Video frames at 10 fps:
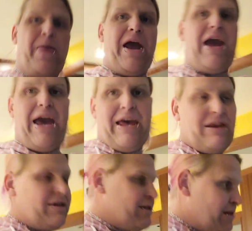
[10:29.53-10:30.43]

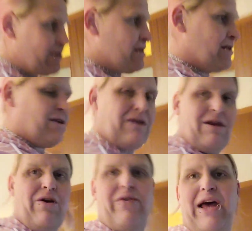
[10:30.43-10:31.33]
And,
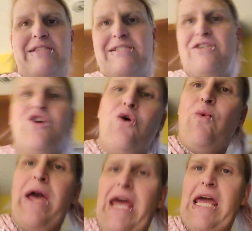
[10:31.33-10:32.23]
that's no
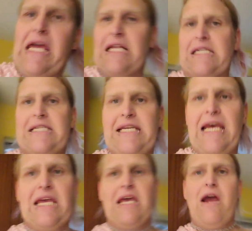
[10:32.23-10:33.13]
way to
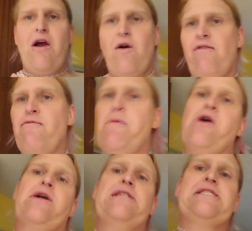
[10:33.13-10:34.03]
take care of
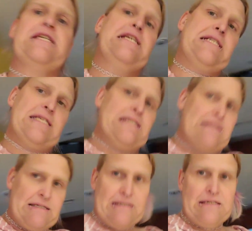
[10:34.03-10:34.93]
American
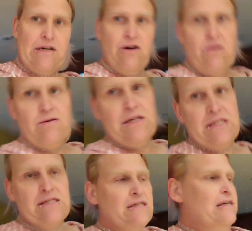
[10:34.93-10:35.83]
citizens,
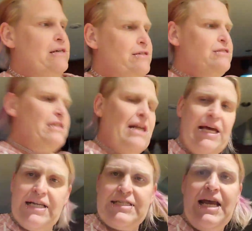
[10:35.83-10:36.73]
and
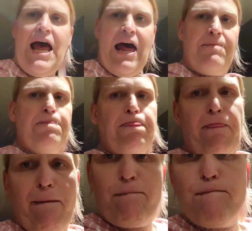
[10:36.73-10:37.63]
it's sad
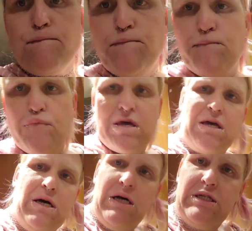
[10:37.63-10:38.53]

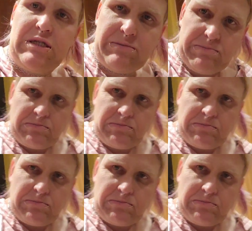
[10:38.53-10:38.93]
because